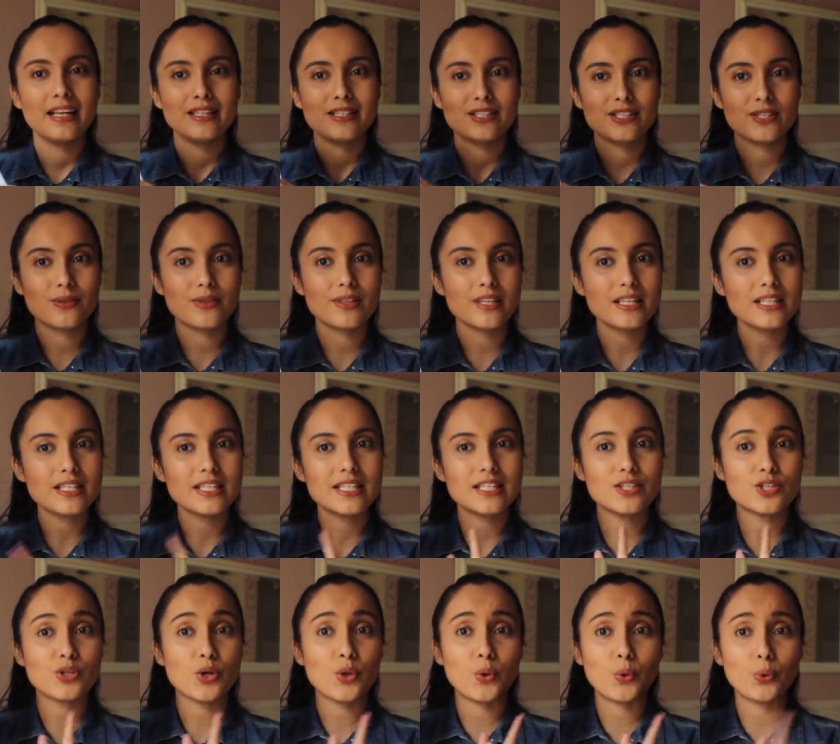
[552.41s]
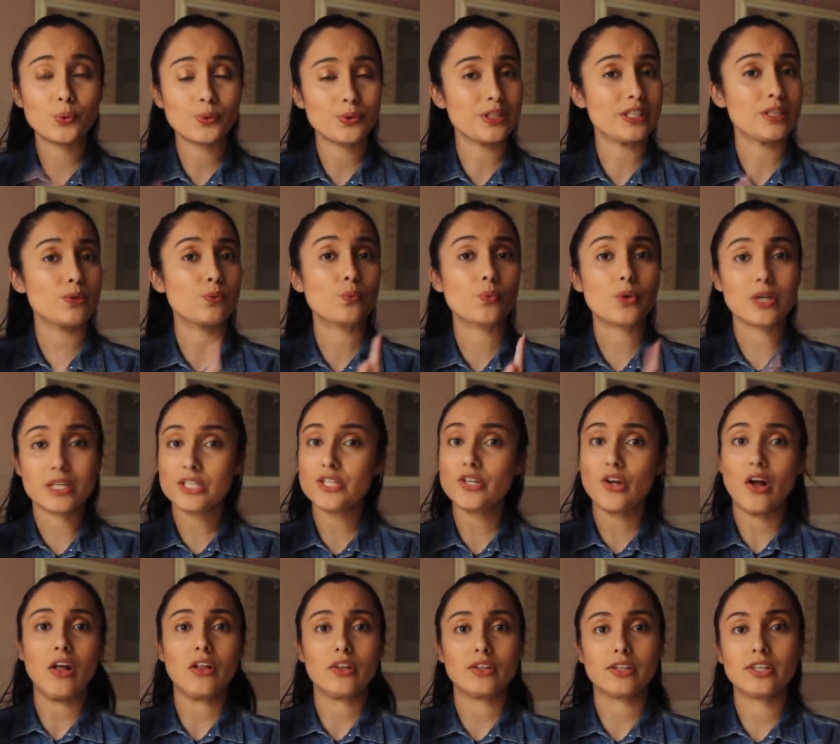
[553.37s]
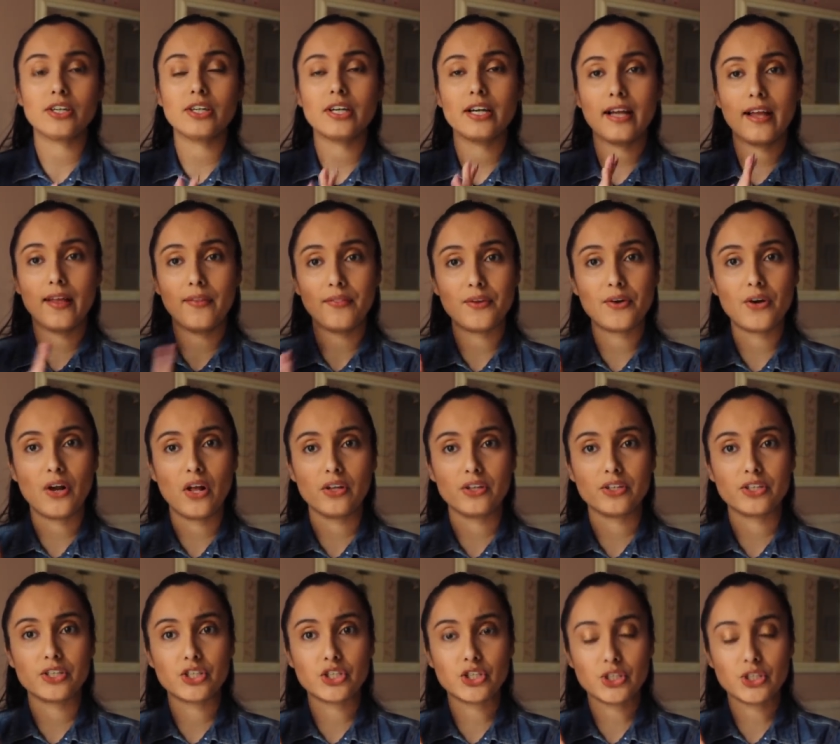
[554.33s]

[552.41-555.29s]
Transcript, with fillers: So this is only $1 at the Dollar